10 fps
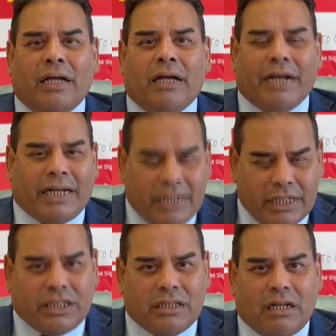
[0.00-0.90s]

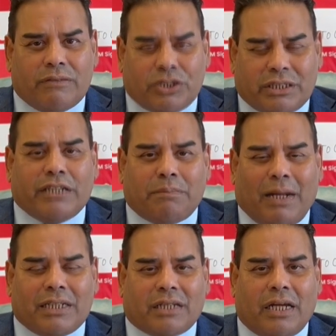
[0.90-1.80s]
recognition of the state of
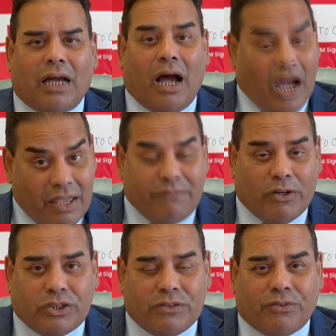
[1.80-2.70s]
Palestine. I
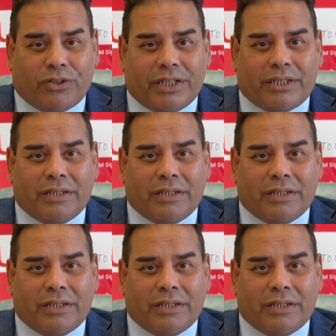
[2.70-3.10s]
voted for it.